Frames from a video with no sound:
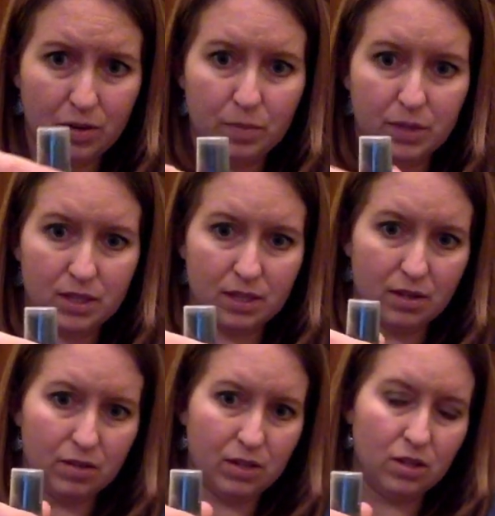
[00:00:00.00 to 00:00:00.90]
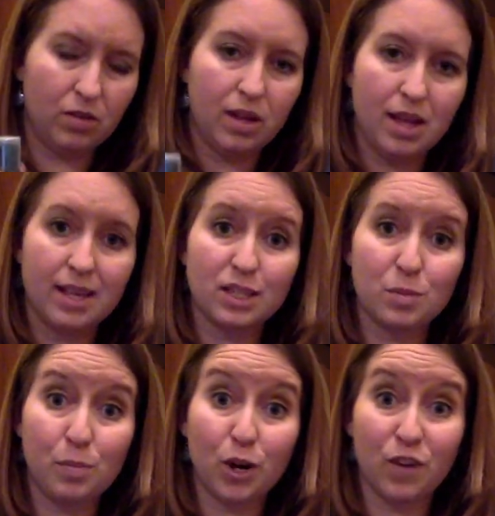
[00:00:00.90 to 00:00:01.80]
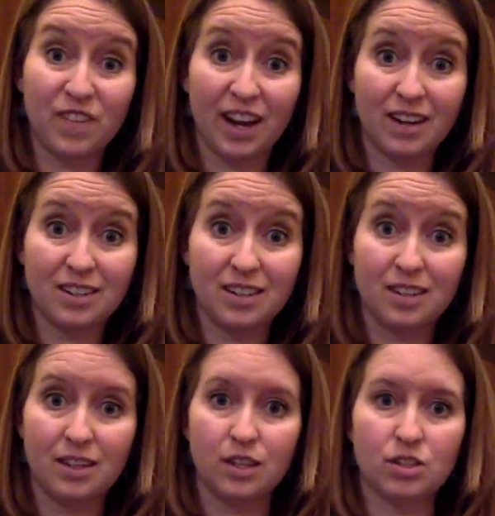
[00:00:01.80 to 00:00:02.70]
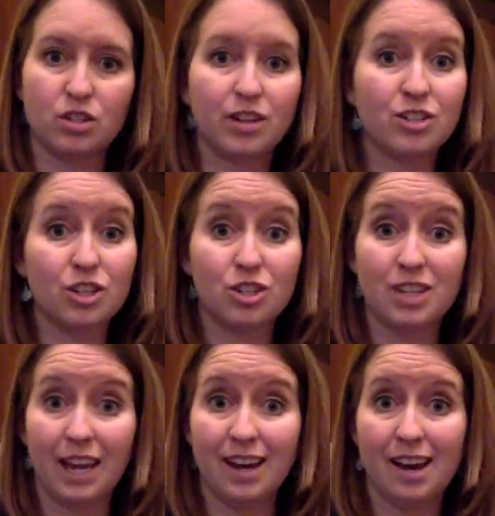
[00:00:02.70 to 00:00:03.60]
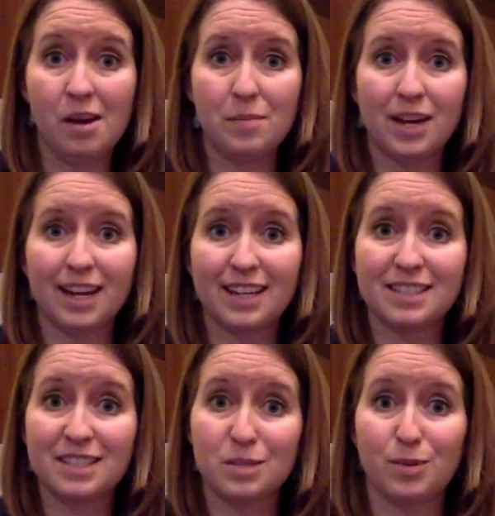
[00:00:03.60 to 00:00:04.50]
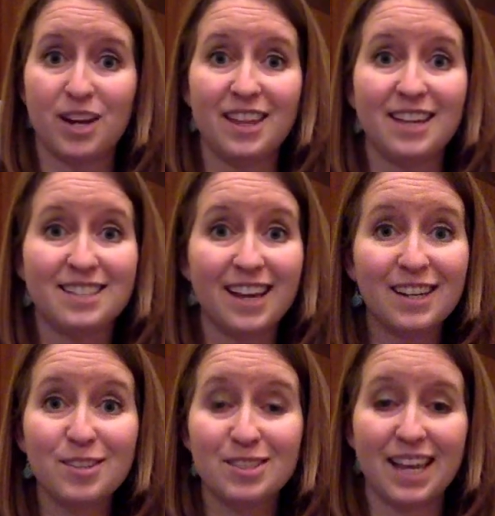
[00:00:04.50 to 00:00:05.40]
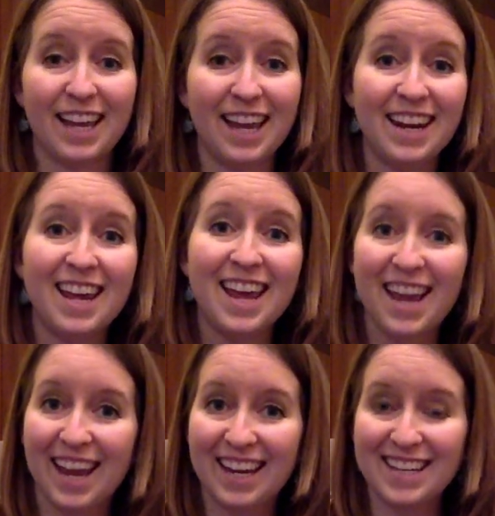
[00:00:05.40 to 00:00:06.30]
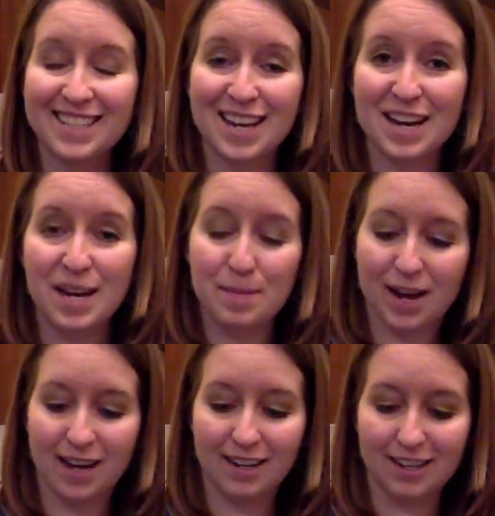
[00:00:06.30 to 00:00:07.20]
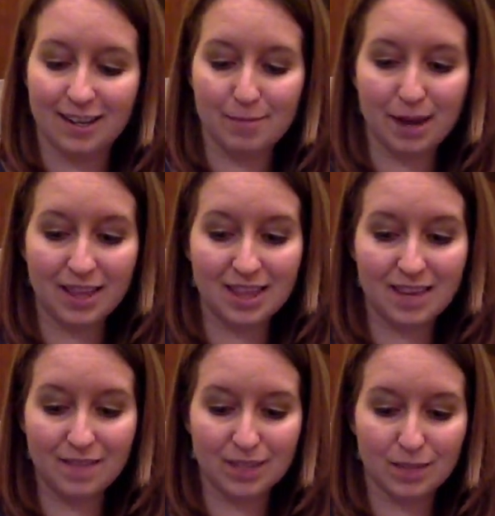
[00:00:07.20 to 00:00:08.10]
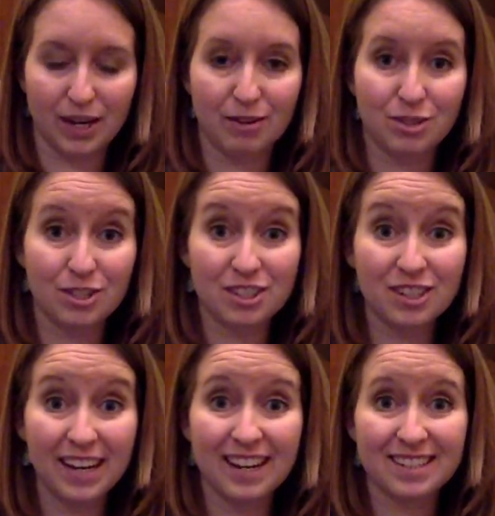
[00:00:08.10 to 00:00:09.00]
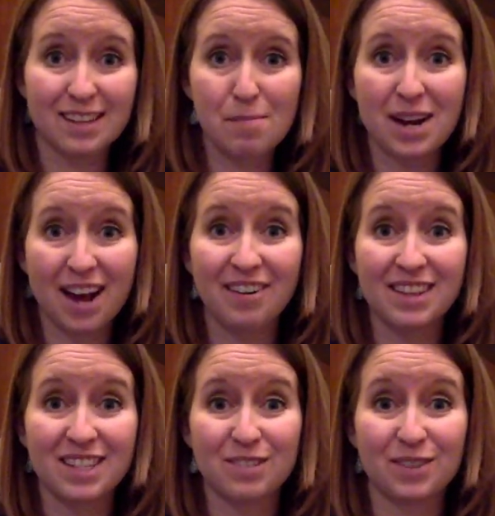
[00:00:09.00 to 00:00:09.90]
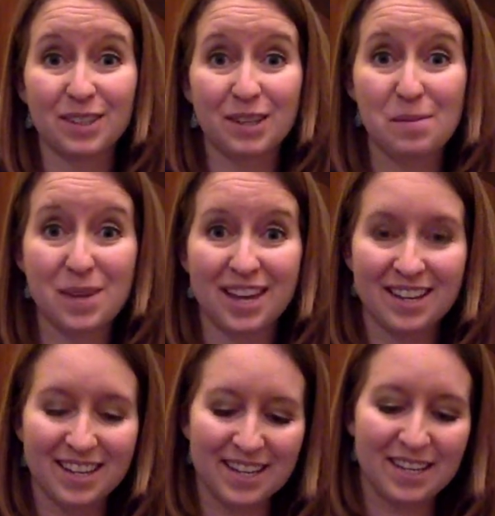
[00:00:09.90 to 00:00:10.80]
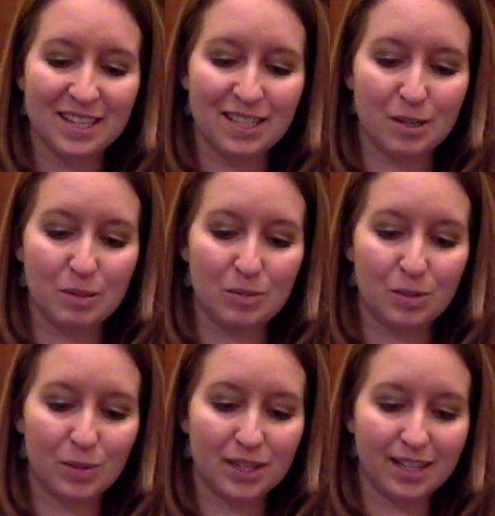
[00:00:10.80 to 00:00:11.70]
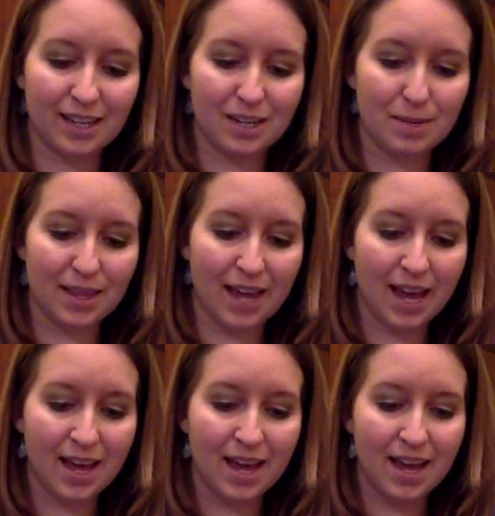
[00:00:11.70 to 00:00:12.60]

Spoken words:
Nope, it's not going to. It's perfect. So now I just shake it up and I can spray this and use it again anytime I need my Thieves spray, which is great because I've been out of this for a little bit. So I'm super excited about that.